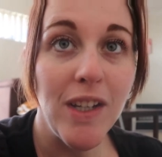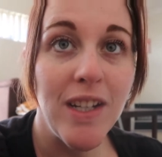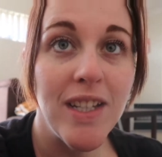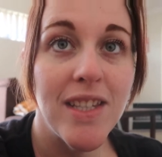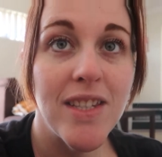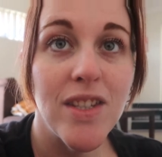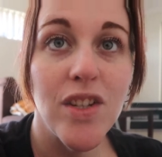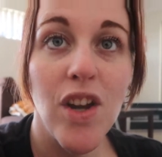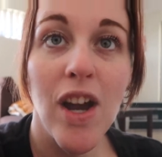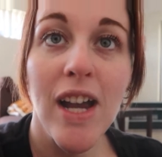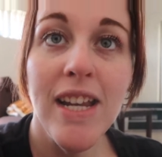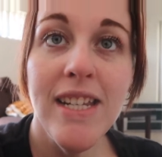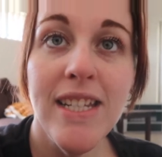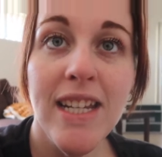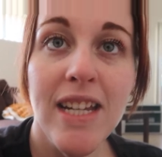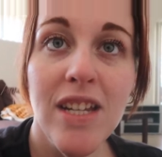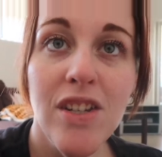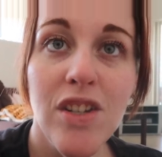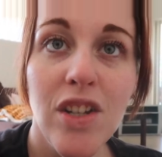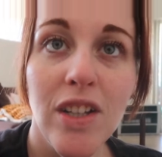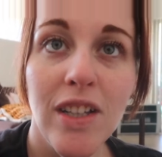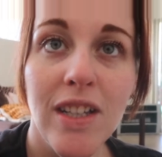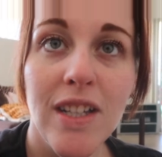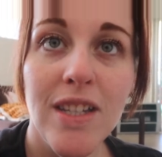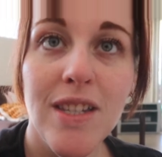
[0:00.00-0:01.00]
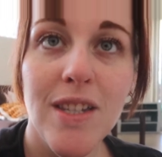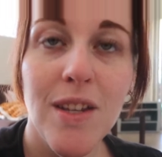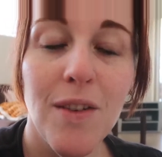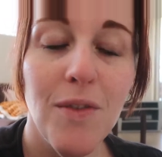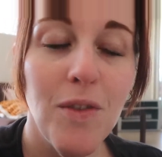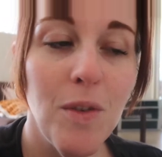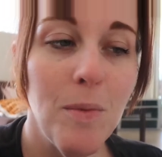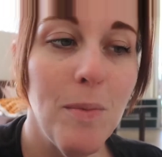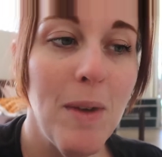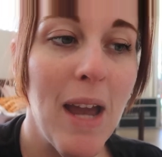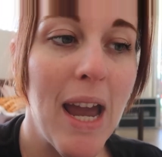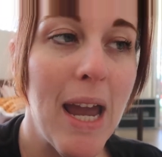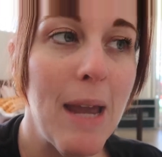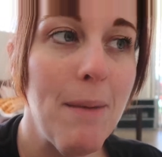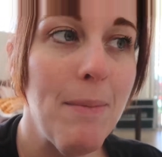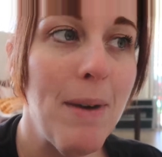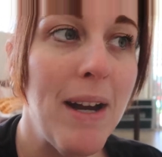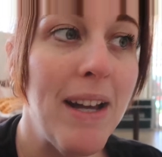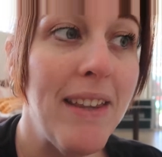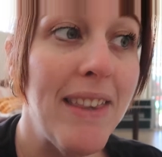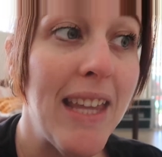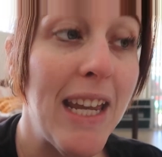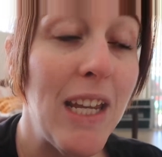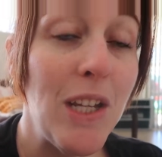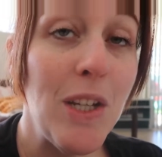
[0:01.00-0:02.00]
It's $19 from
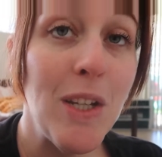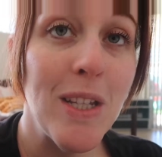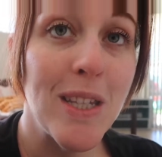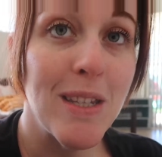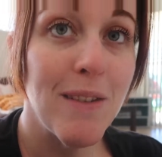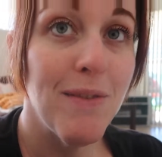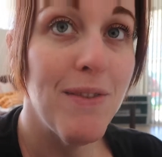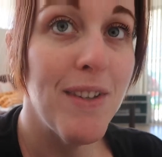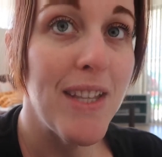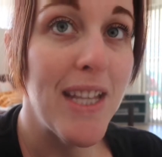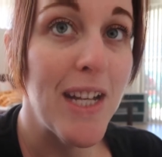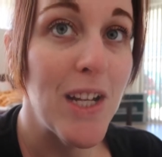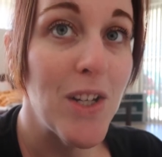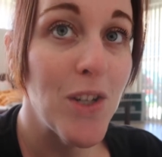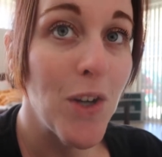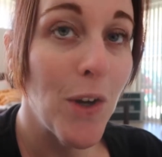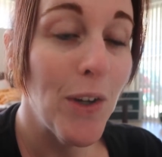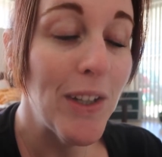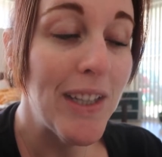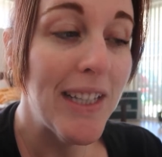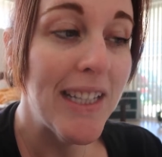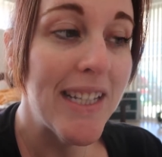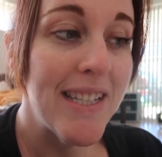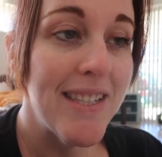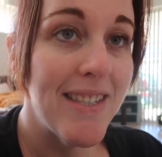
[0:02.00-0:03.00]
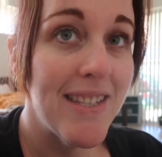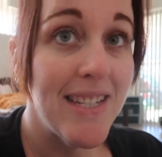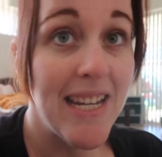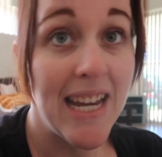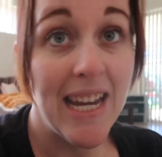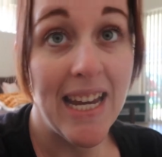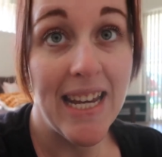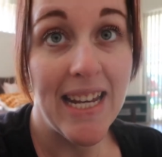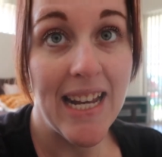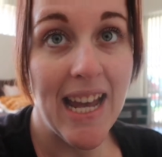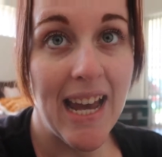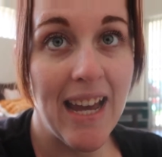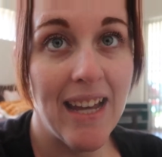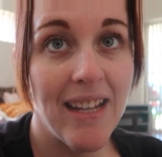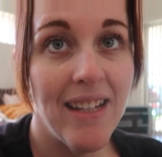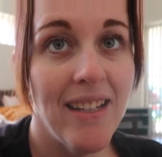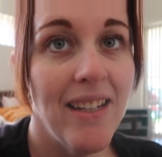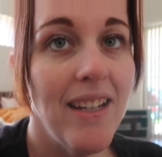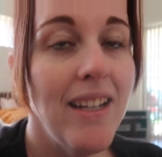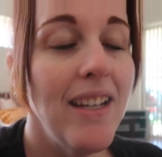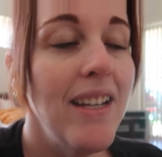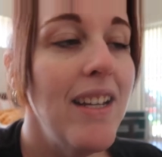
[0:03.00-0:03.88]
Kmart. They use it for their toddlers to eat at.